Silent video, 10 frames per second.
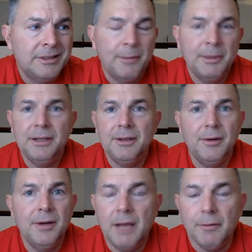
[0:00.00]
I mean,
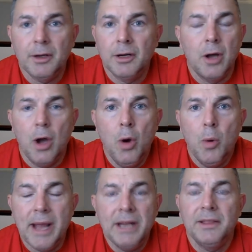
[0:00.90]
you're never going to
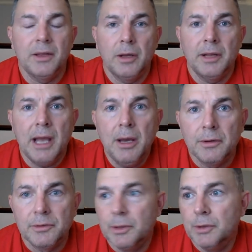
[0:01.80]
owe anything on the
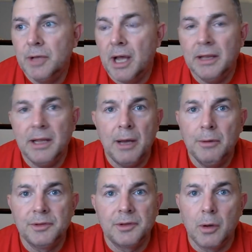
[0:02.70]
house. When you die, the
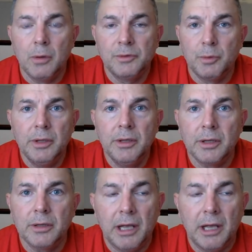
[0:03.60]
house goes with it.